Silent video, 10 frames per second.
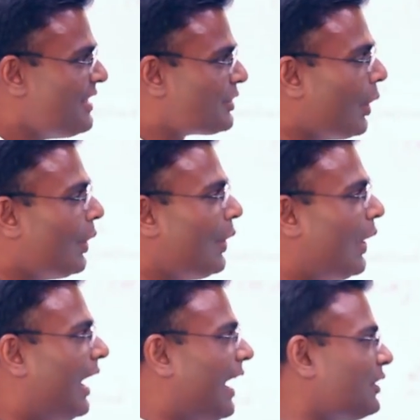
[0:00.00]
So,
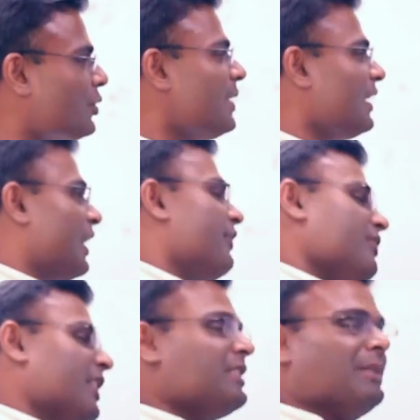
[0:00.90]
to me, life is
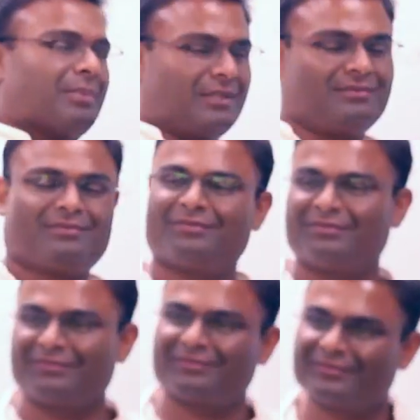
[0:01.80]
very simple,
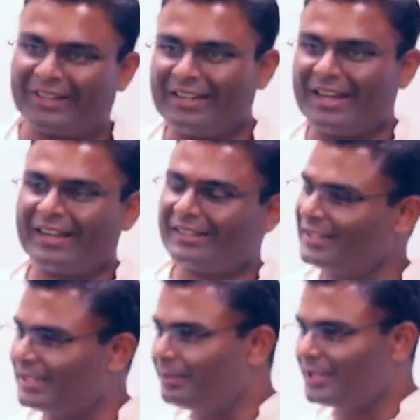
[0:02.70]
right? And
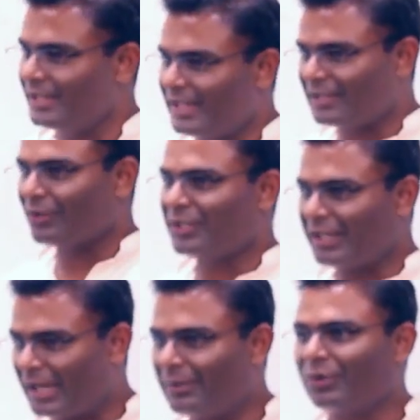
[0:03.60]
the simplicity has
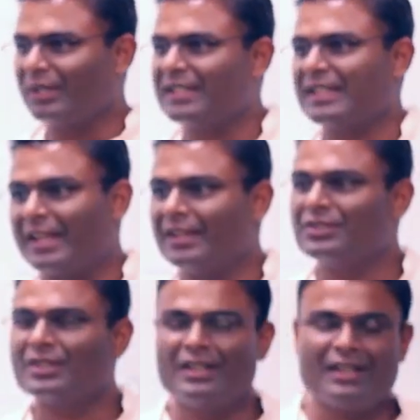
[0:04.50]
actually come only as I age.